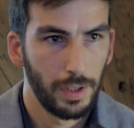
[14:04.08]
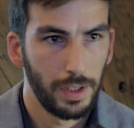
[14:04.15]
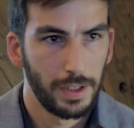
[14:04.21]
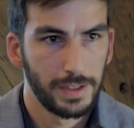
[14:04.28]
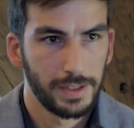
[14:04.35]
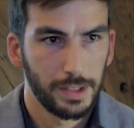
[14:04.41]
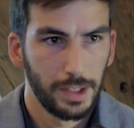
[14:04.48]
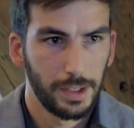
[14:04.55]

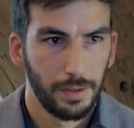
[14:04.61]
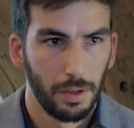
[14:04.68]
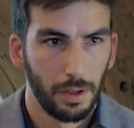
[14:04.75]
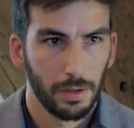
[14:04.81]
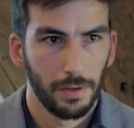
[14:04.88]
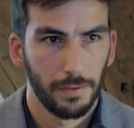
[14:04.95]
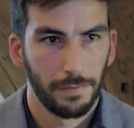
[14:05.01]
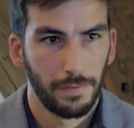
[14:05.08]
we screen a
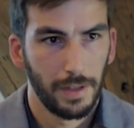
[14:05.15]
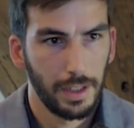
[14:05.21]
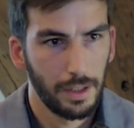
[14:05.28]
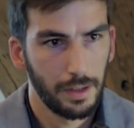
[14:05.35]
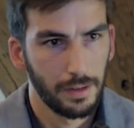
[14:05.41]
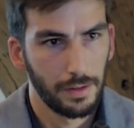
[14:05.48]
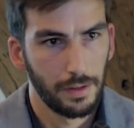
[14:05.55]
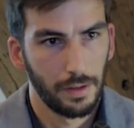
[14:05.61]
lot of
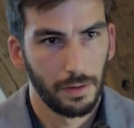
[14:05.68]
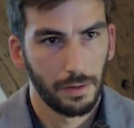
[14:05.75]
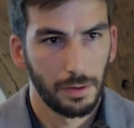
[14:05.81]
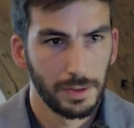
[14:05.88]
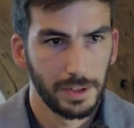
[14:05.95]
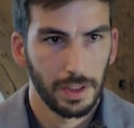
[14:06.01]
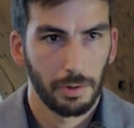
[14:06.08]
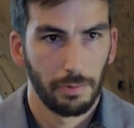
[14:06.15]
variant, or
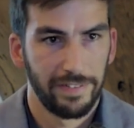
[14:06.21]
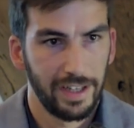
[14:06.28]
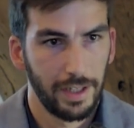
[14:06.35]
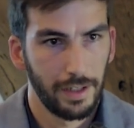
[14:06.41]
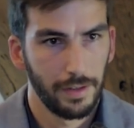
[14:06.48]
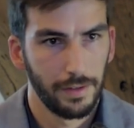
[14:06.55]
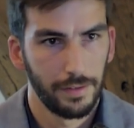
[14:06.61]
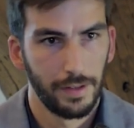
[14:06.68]
COSAC
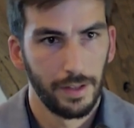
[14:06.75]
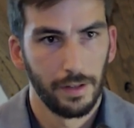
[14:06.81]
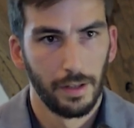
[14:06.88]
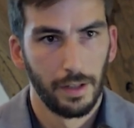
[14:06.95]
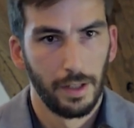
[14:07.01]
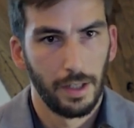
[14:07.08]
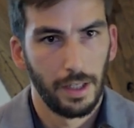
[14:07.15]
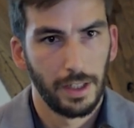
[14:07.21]
variant,
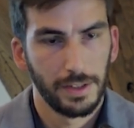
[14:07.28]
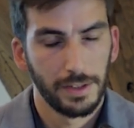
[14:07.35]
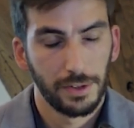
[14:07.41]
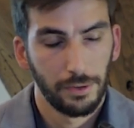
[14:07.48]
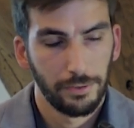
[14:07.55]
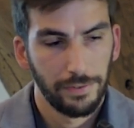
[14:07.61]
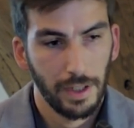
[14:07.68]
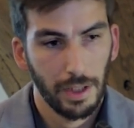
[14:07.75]
and
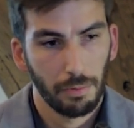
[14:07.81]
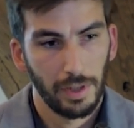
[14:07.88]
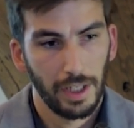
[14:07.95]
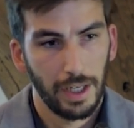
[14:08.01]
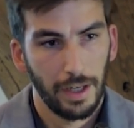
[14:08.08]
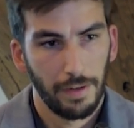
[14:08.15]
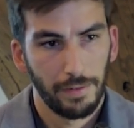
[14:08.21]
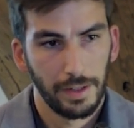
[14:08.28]
so far
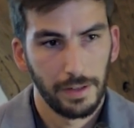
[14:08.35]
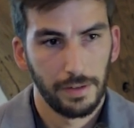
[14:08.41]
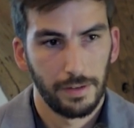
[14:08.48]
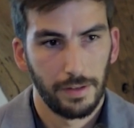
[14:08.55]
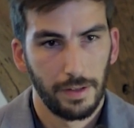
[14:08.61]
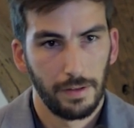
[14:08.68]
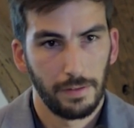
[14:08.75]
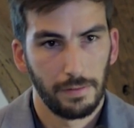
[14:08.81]
we
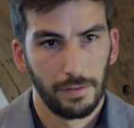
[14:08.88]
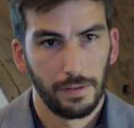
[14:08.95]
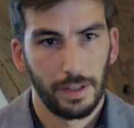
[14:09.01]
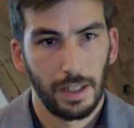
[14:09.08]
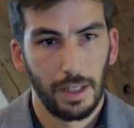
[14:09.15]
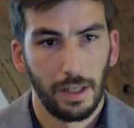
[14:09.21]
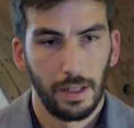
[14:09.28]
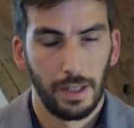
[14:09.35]
haven't
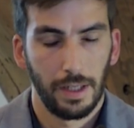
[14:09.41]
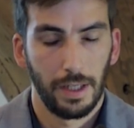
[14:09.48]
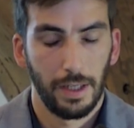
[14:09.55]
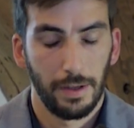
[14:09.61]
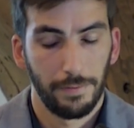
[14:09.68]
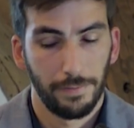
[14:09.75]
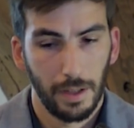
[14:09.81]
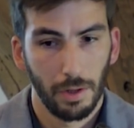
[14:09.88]

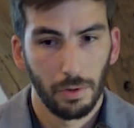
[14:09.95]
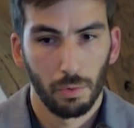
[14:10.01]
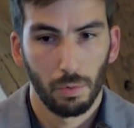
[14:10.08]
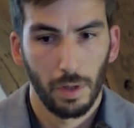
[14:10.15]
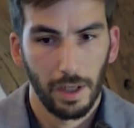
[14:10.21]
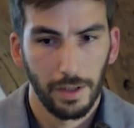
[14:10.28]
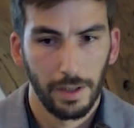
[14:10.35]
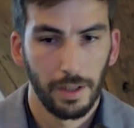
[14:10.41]
found
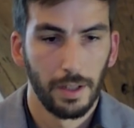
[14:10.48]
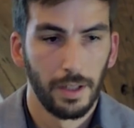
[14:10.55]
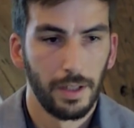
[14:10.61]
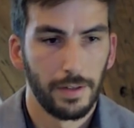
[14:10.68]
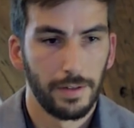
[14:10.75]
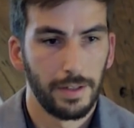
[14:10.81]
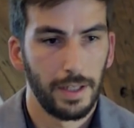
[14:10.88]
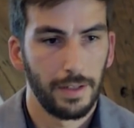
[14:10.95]
one
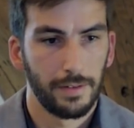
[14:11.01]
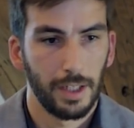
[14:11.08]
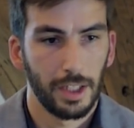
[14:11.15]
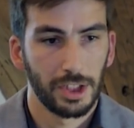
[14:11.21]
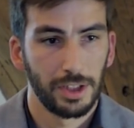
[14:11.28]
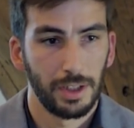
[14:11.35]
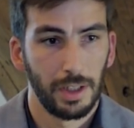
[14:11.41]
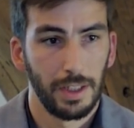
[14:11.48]
that
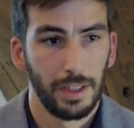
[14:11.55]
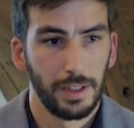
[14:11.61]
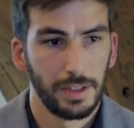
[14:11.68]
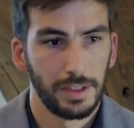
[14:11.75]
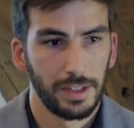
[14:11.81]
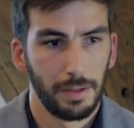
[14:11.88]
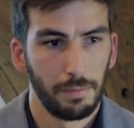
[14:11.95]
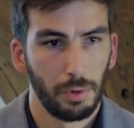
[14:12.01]
actually
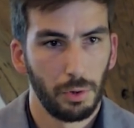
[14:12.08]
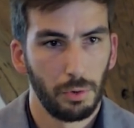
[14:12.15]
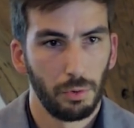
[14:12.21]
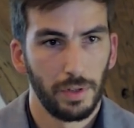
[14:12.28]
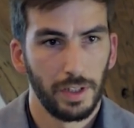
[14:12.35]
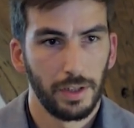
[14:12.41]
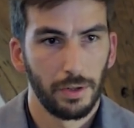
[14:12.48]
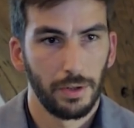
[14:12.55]
is able to
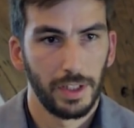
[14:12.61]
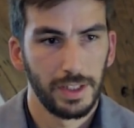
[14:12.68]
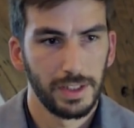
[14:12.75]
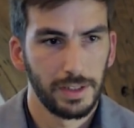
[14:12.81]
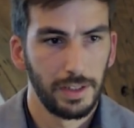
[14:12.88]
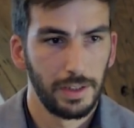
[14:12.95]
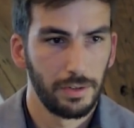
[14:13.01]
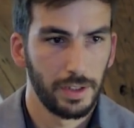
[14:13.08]

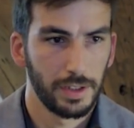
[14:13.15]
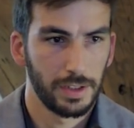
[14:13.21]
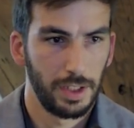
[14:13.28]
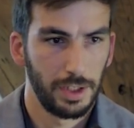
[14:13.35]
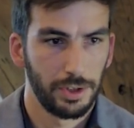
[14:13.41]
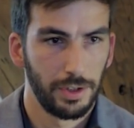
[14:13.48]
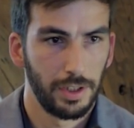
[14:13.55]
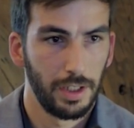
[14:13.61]
increase the
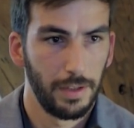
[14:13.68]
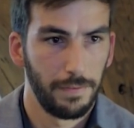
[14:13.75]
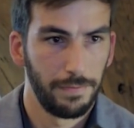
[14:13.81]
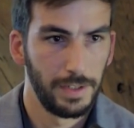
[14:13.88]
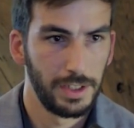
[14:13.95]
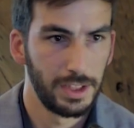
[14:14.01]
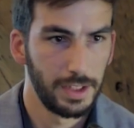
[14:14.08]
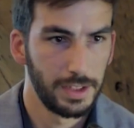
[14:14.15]
translational
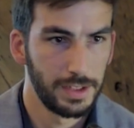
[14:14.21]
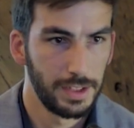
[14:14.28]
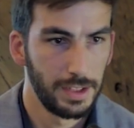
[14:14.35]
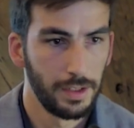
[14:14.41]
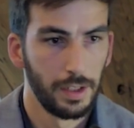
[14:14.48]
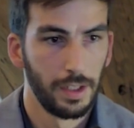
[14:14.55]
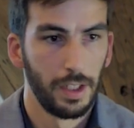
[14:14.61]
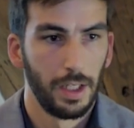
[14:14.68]
efficiency